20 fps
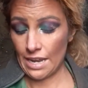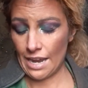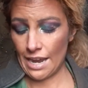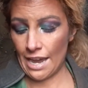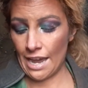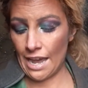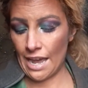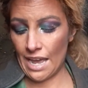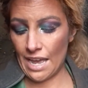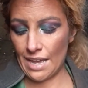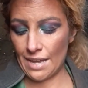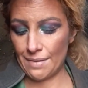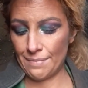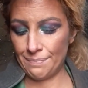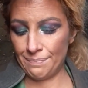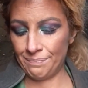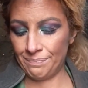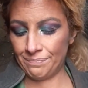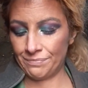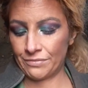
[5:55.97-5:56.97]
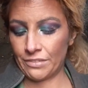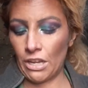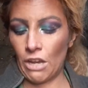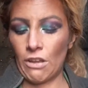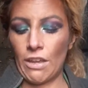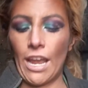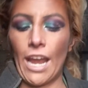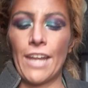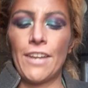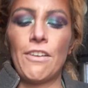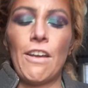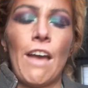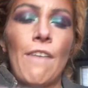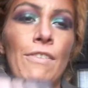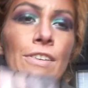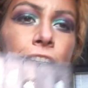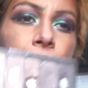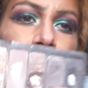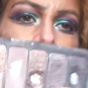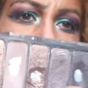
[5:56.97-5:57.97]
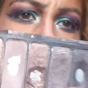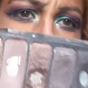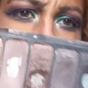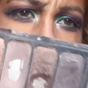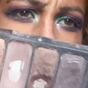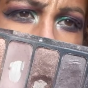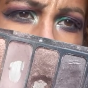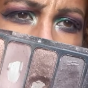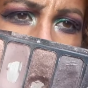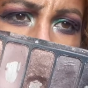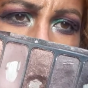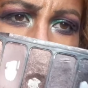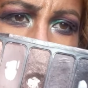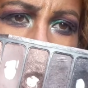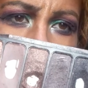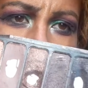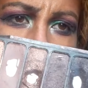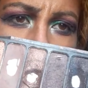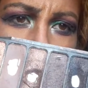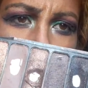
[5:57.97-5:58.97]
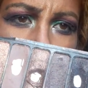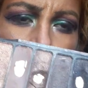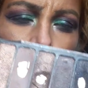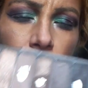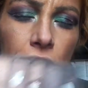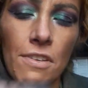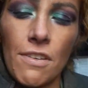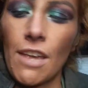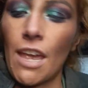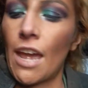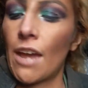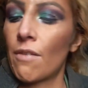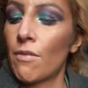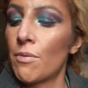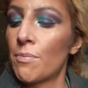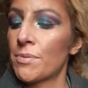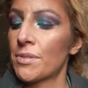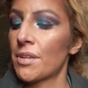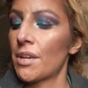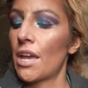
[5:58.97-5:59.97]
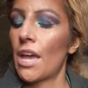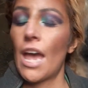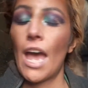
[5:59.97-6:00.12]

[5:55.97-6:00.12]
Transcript: Um, oh yeah, I do have a dip in this guy too. So yeah, oops.